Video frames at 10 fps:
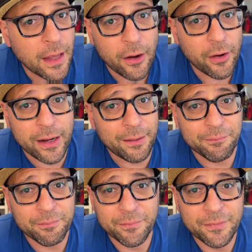Eric,
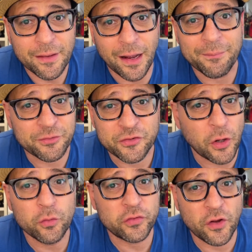I'm, I'm
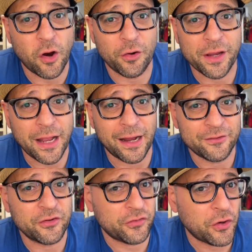so sorry I
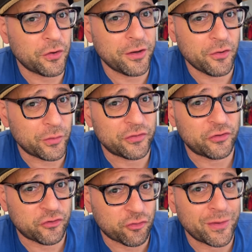just turned into a
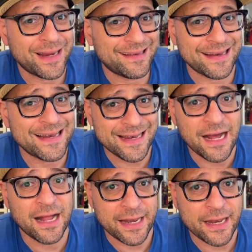strict
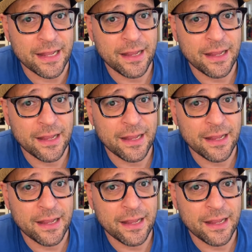nun